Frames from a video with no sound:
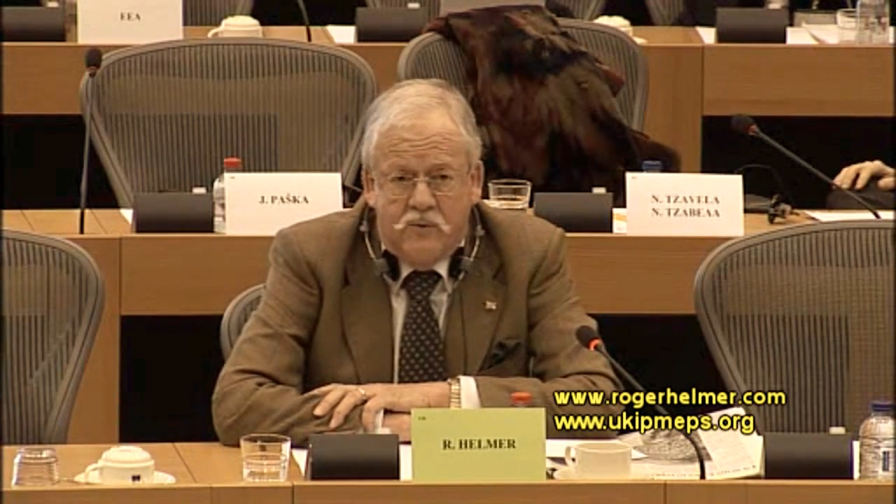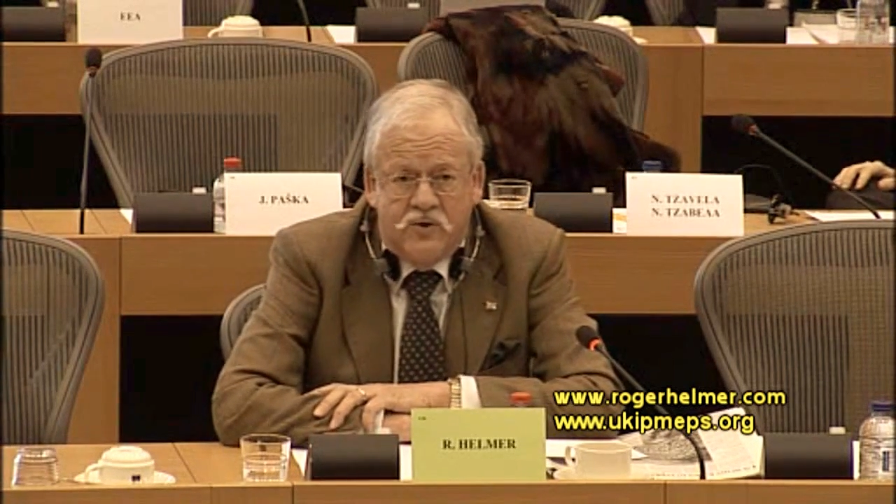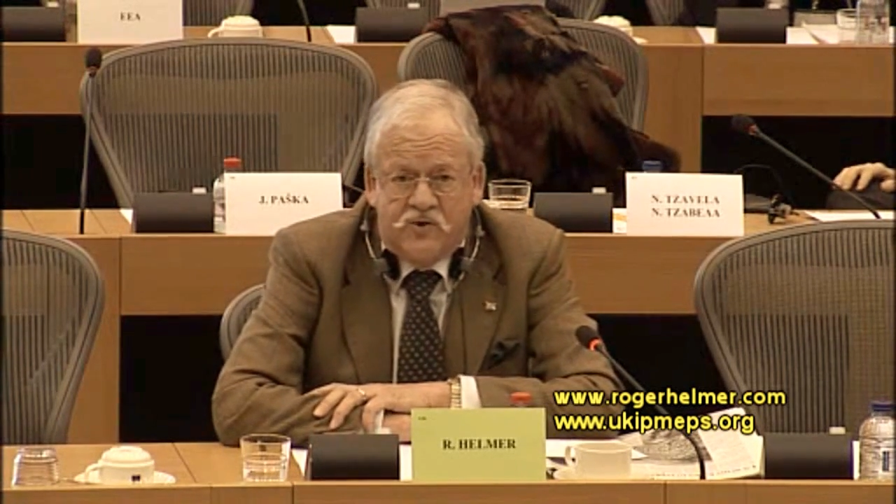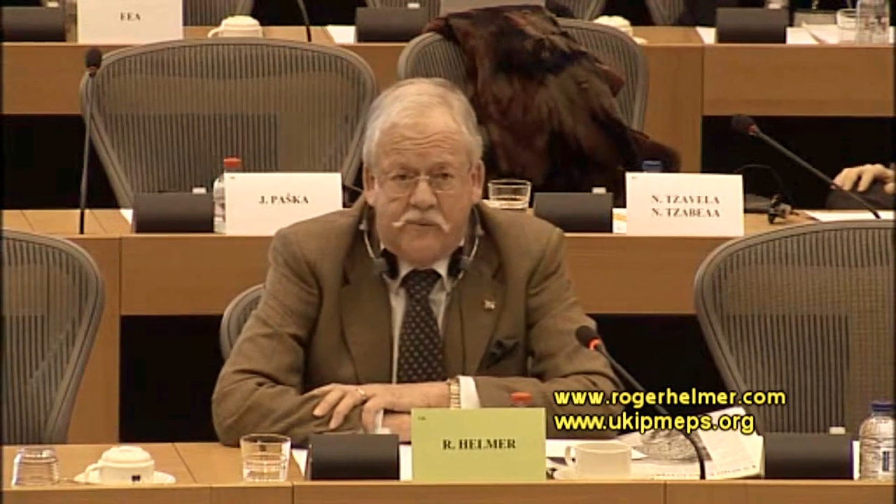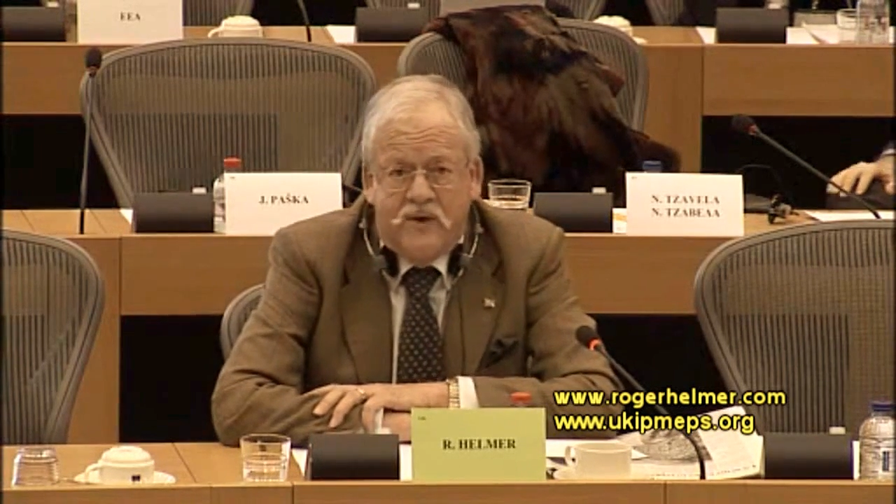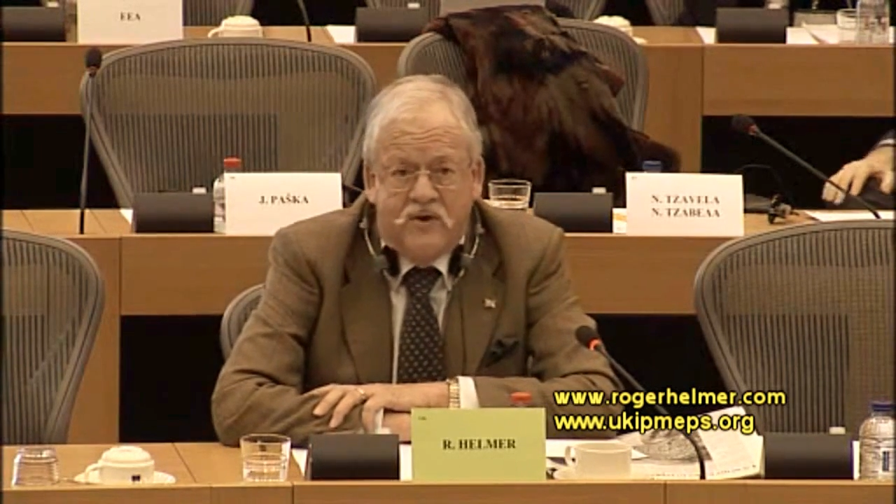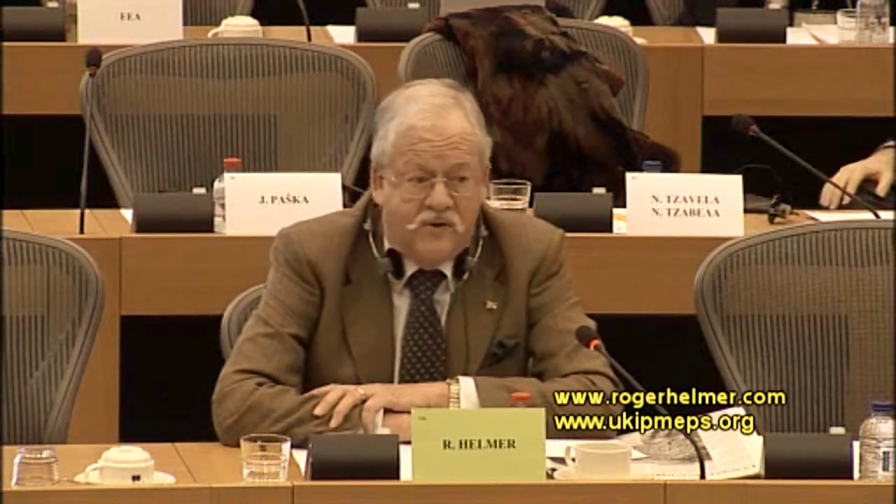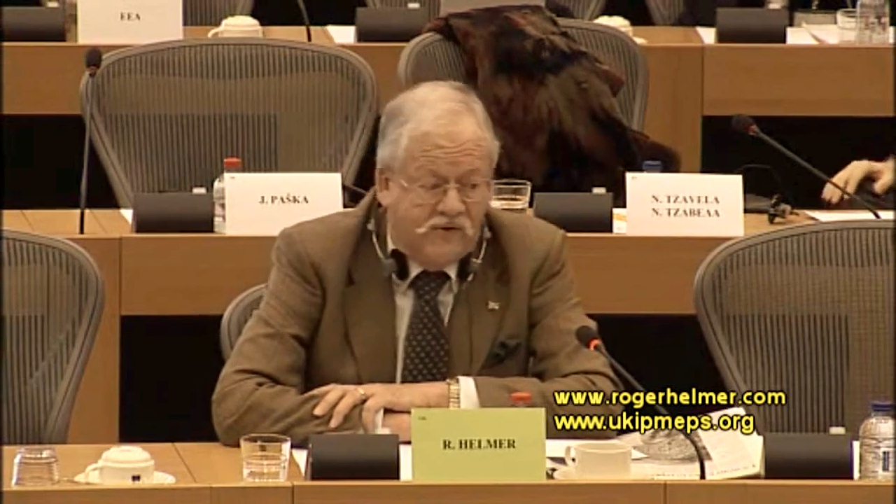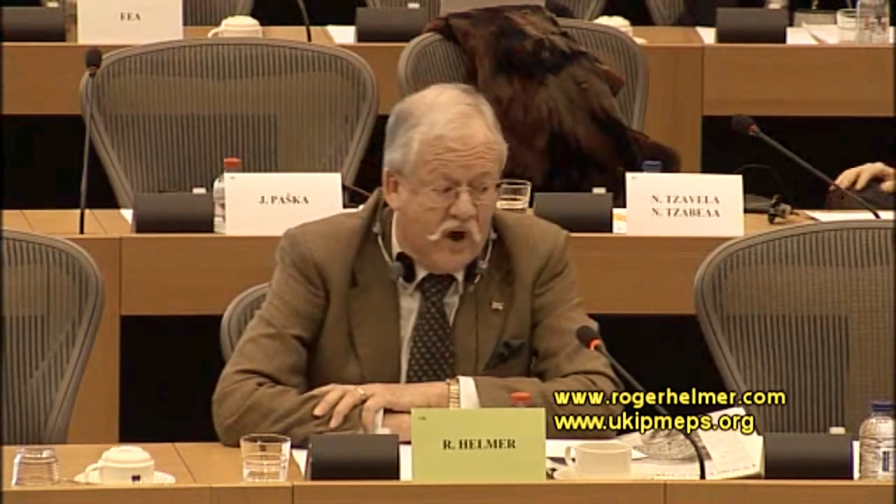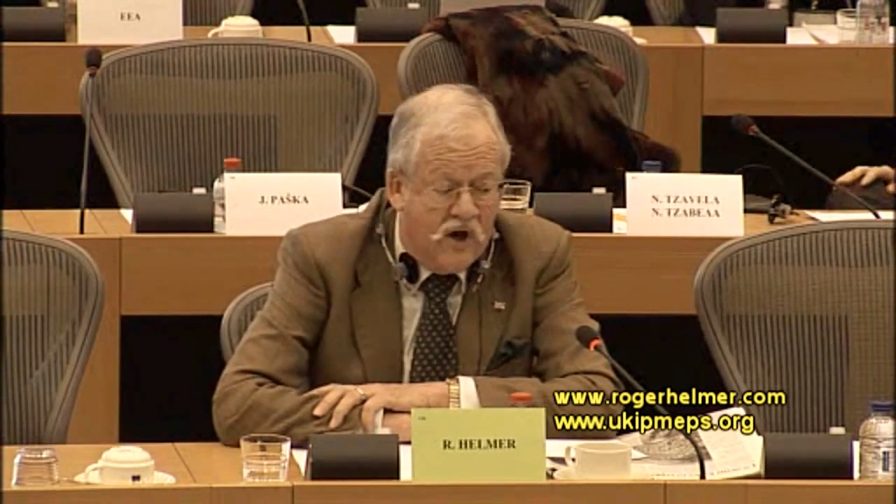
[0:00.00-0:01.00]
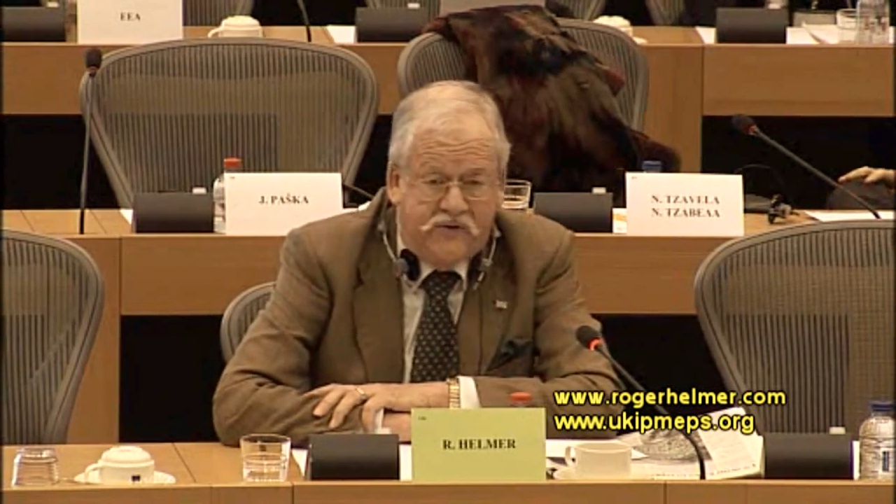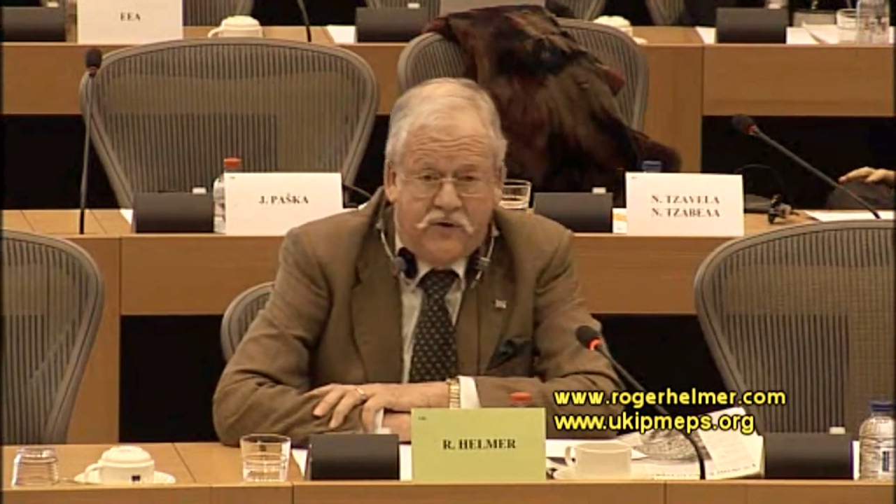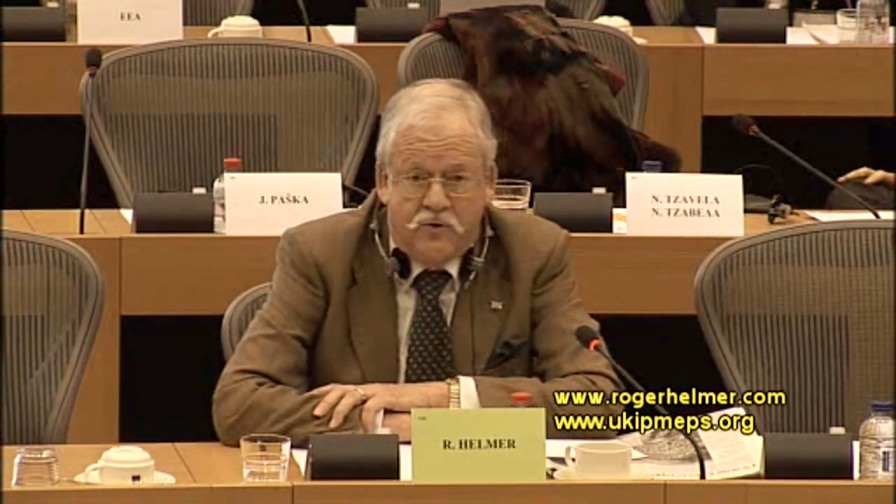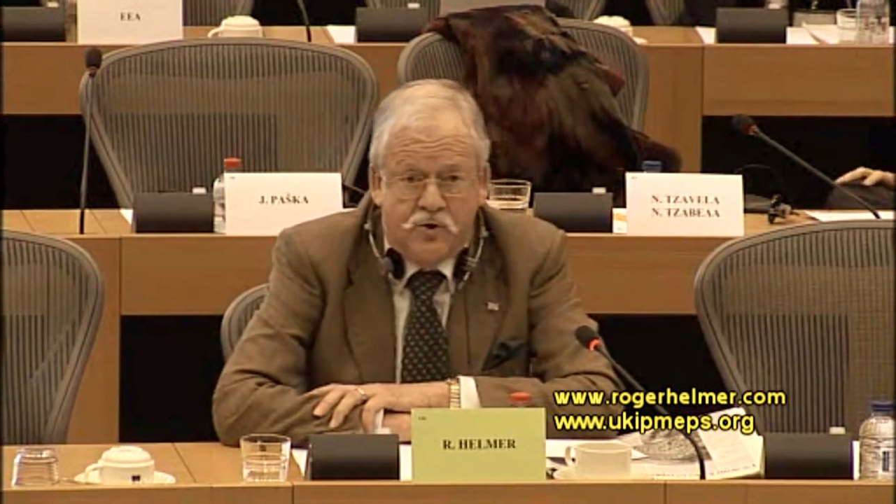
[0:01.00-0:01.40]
which has been a disaster,